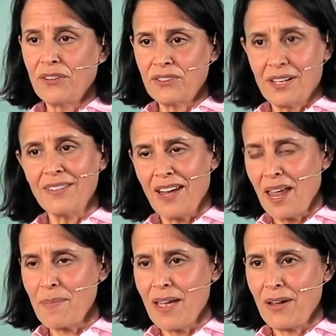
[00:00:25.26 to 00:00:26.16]
sun
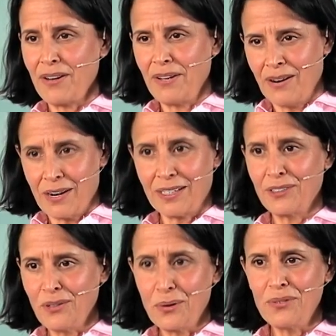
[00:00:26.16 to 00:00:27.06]
came out, it
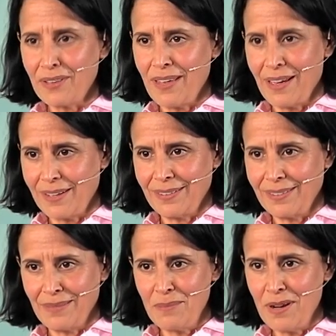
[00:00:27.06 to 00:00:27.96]
hardened over that
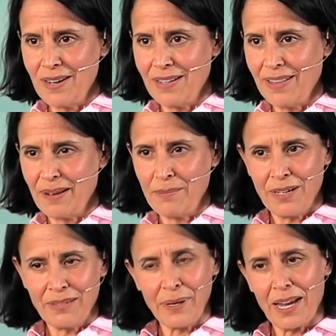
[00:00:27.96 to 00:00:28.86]
mud. That
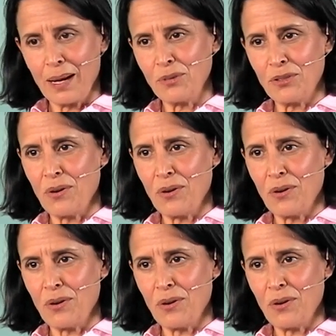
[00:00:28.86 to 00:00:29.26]
mud became so